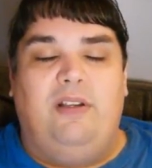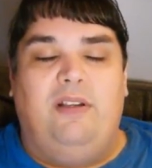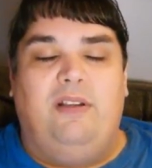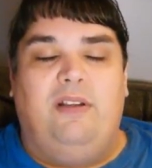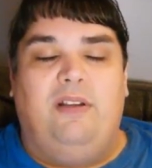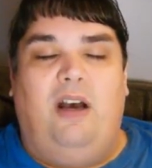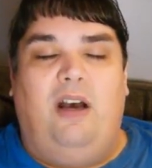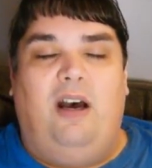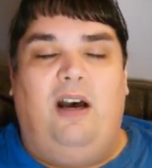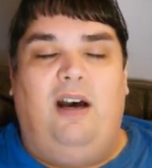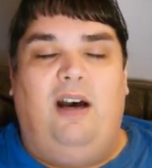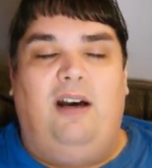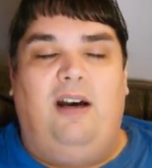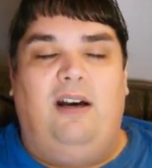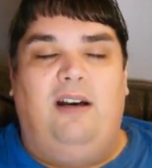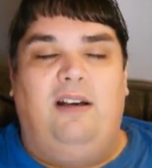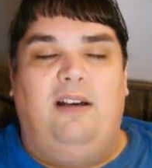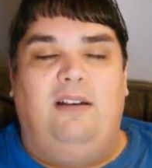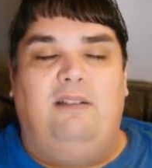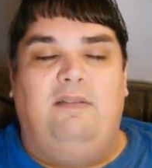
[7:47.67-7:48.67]

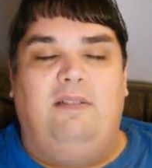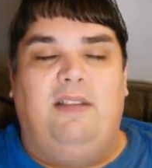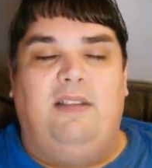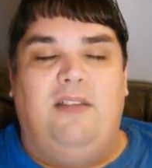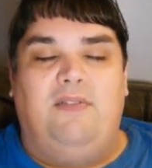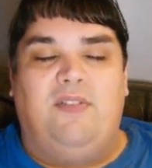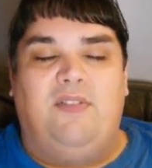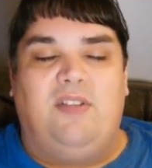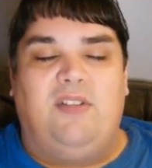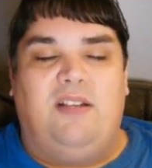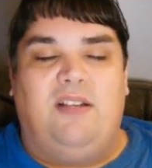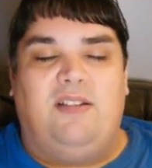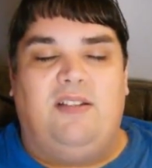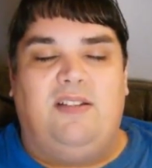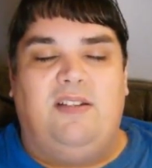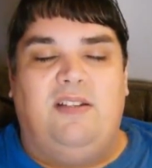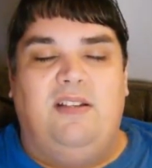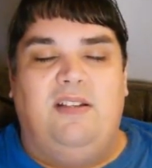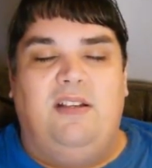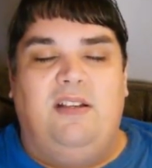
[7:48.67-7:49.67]
uh, gives
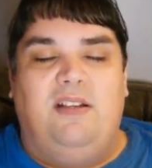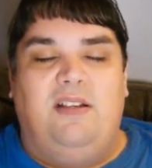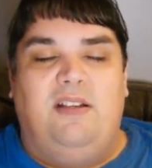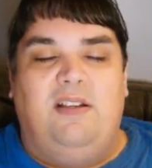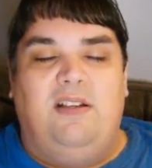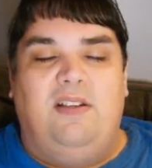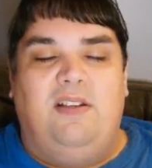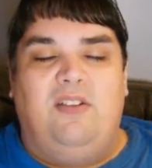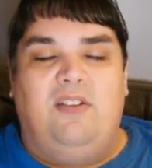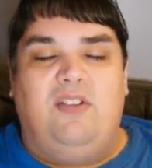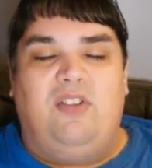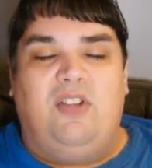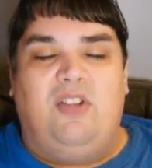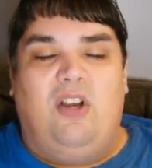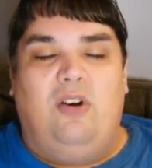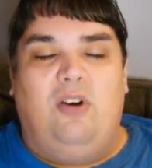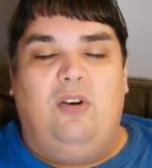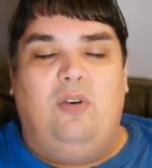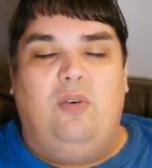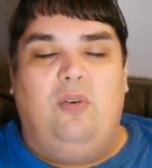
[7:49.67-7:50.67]
us.
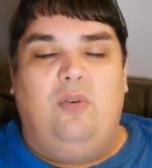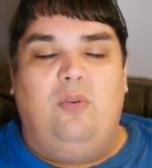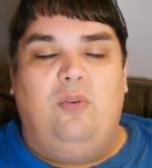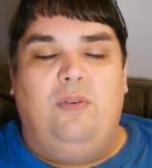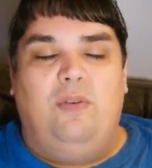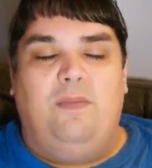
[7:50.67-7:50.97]
So,